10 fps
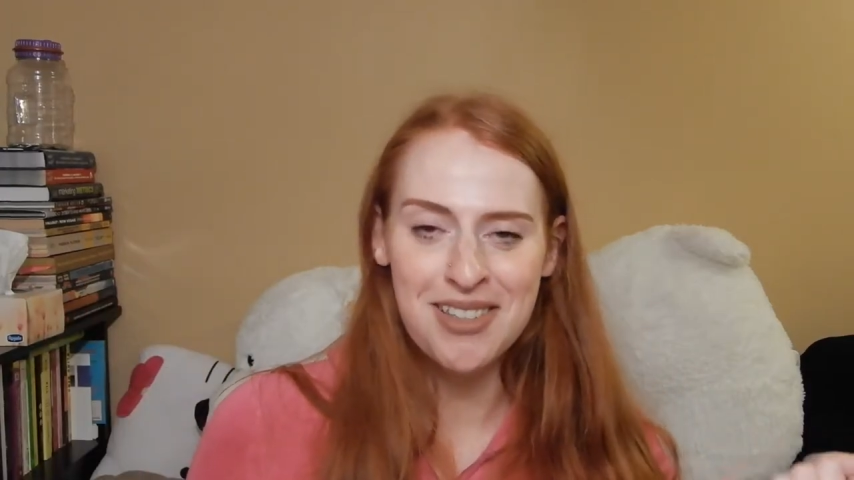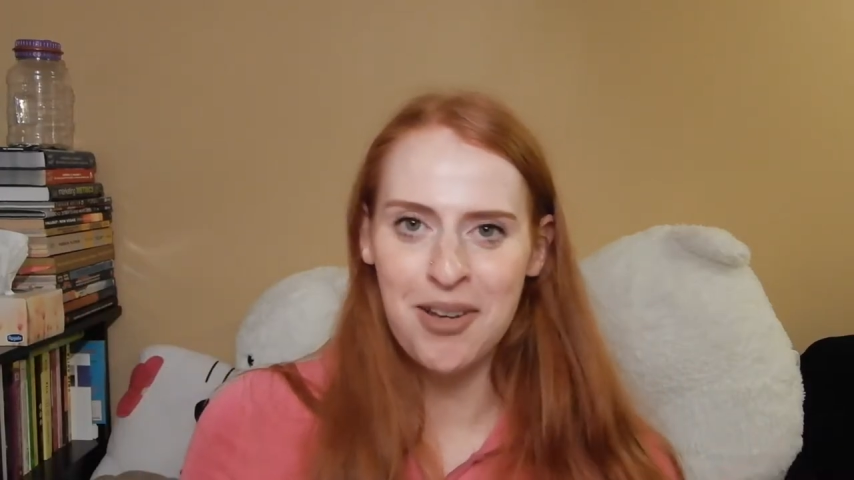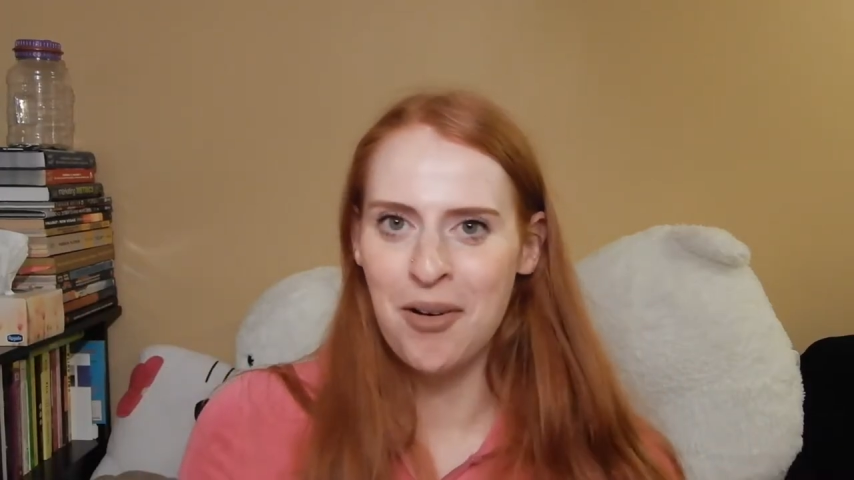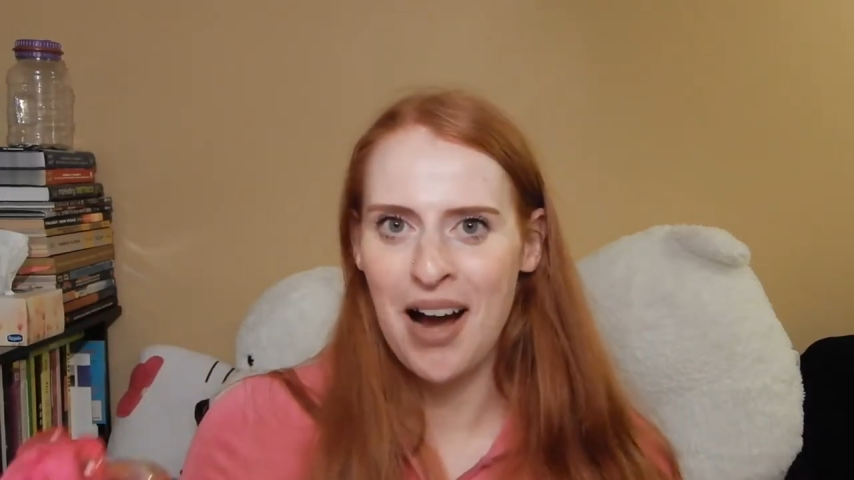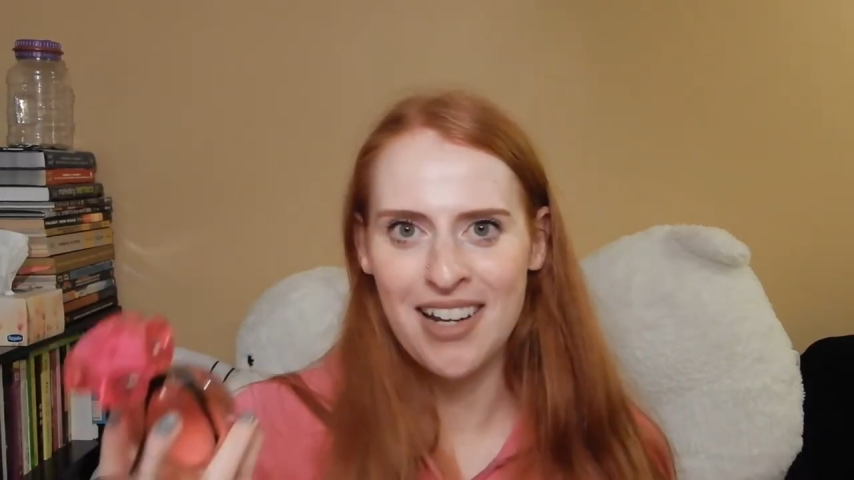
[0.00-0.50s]

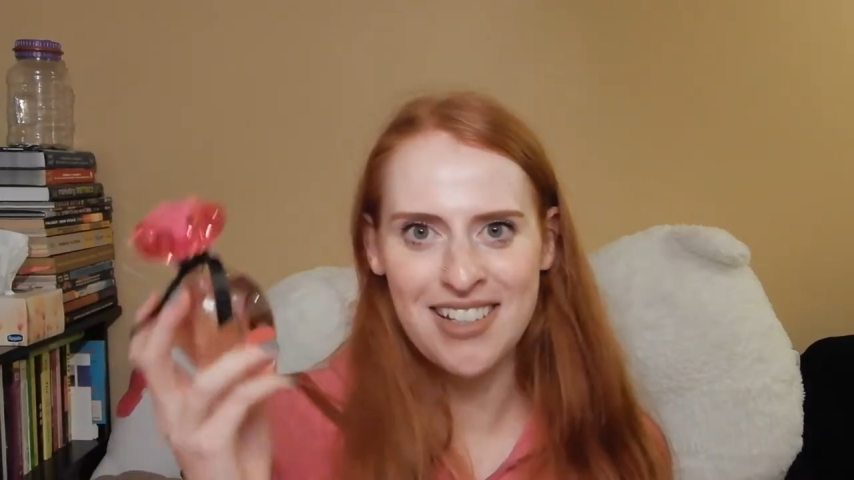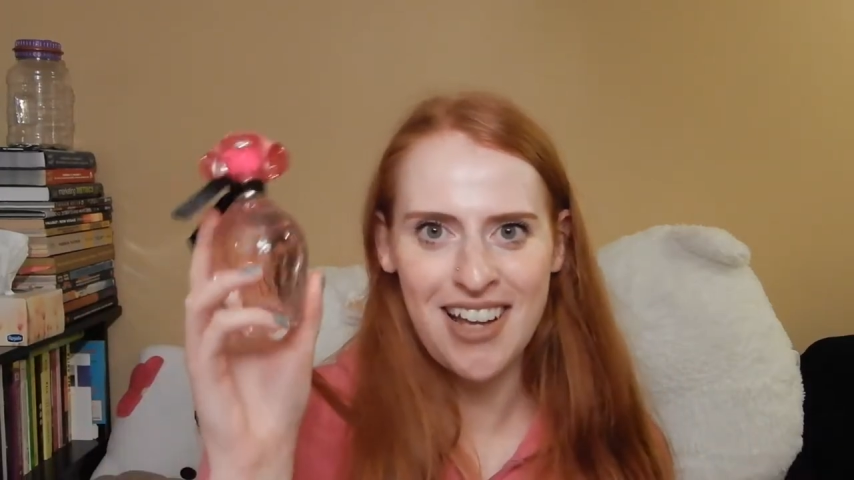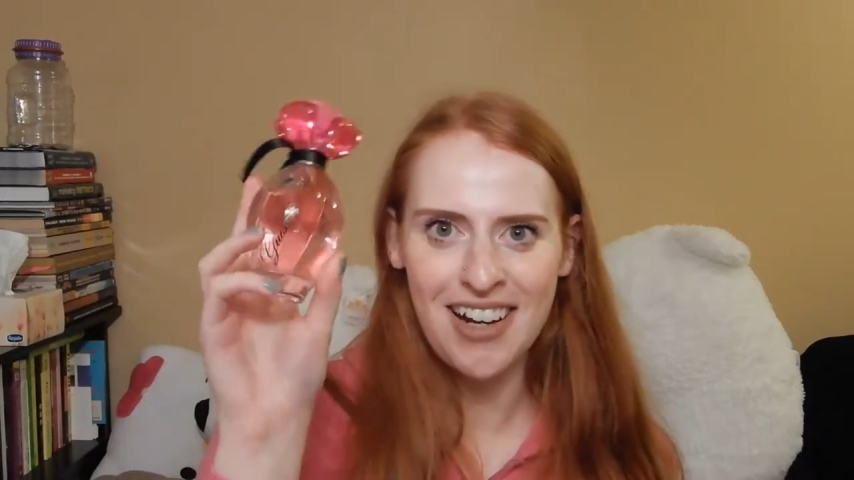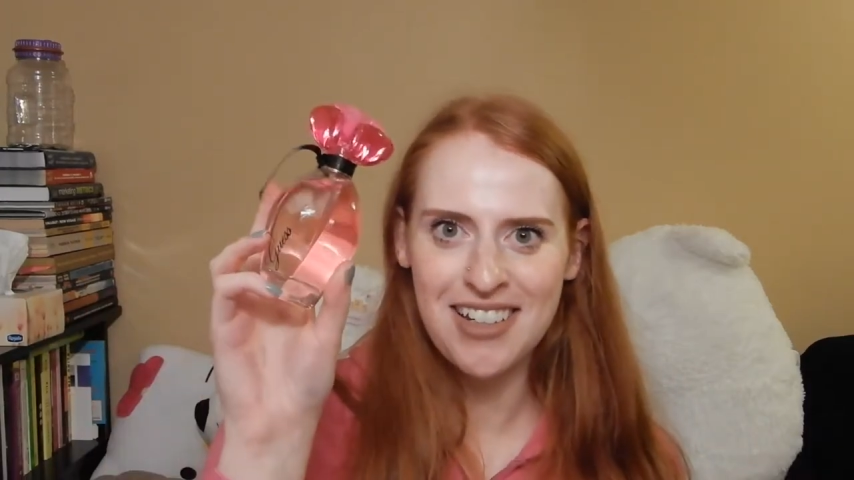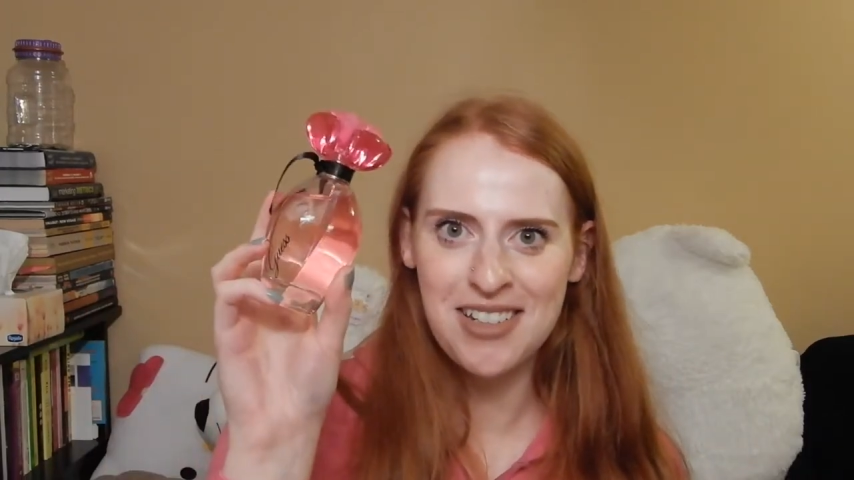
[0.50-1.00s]
So I
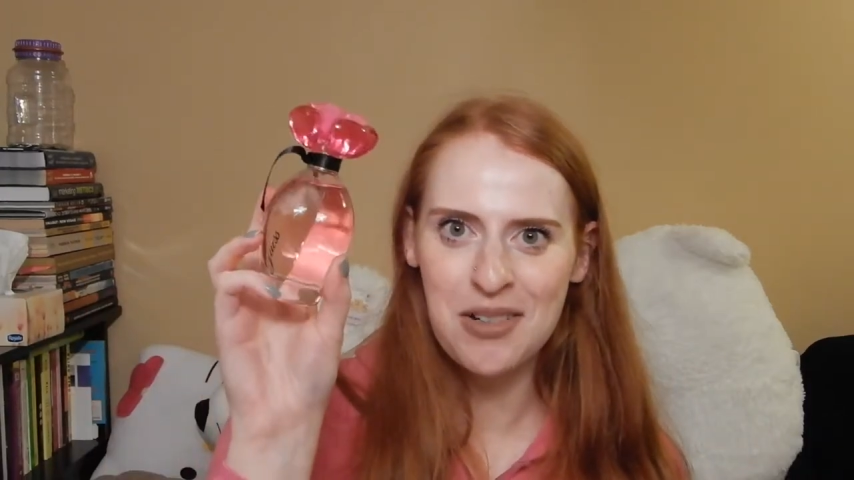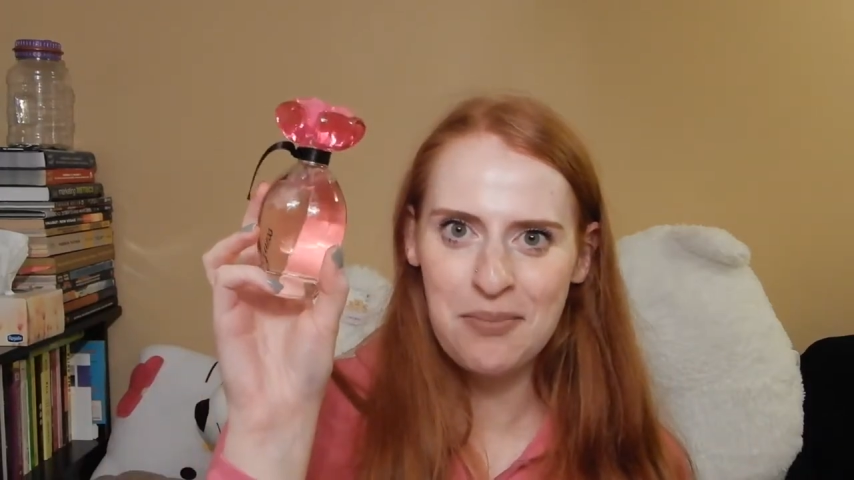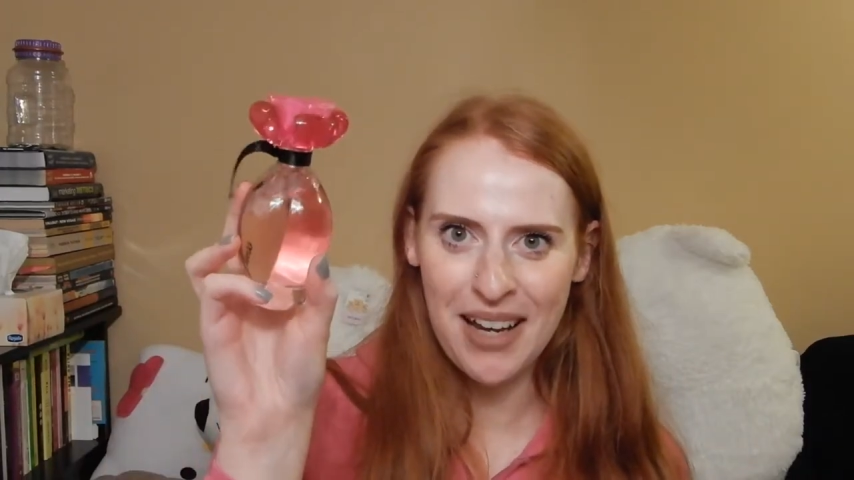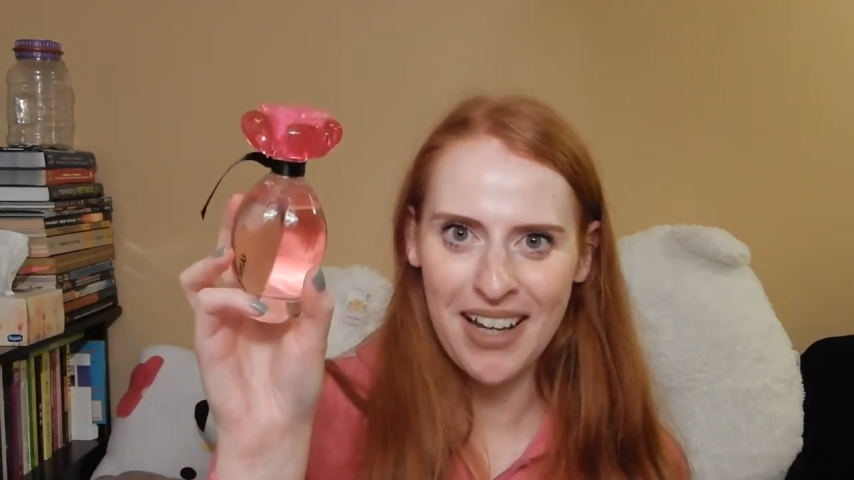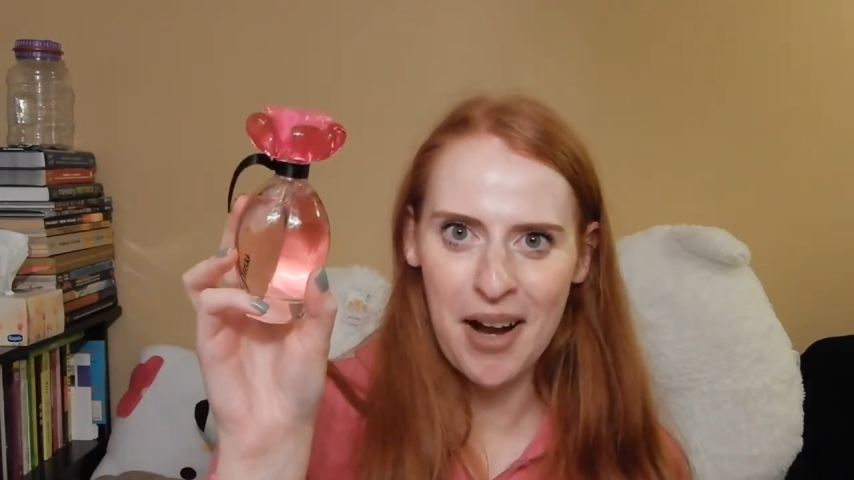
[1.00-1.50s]
decided to
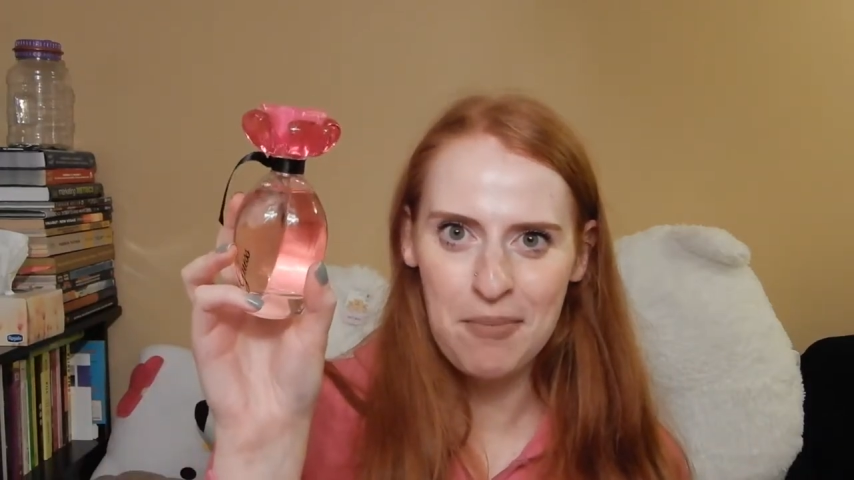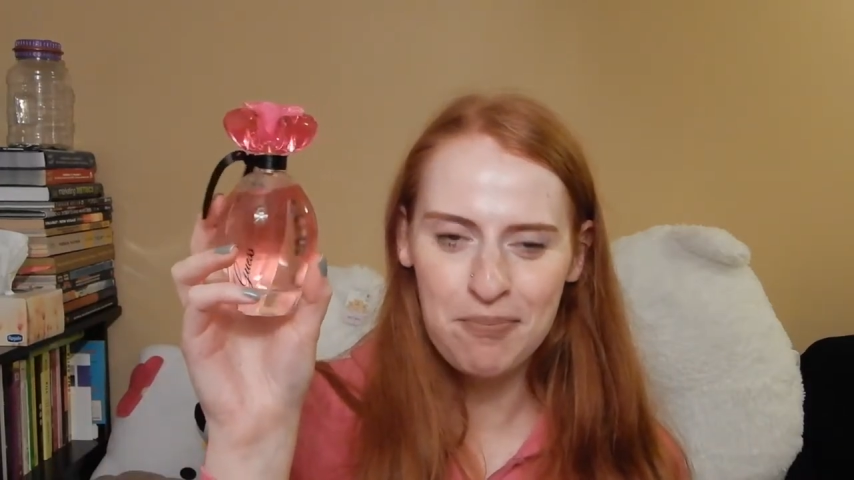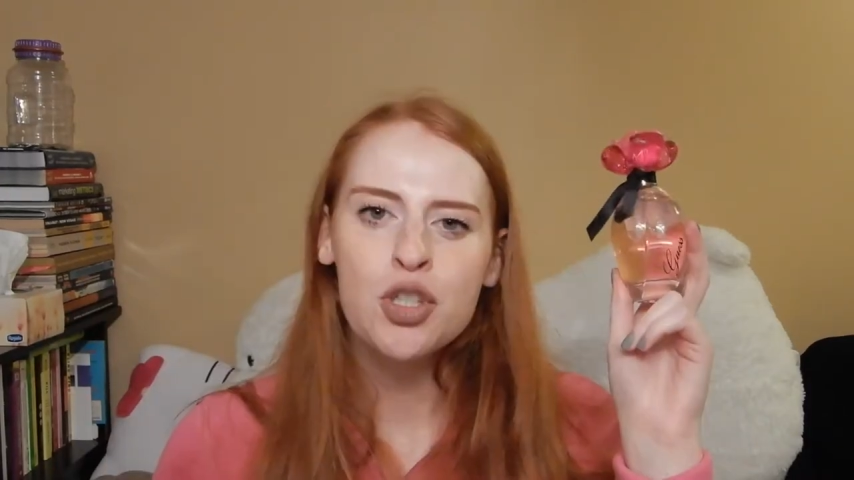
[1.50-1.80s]
pick it up.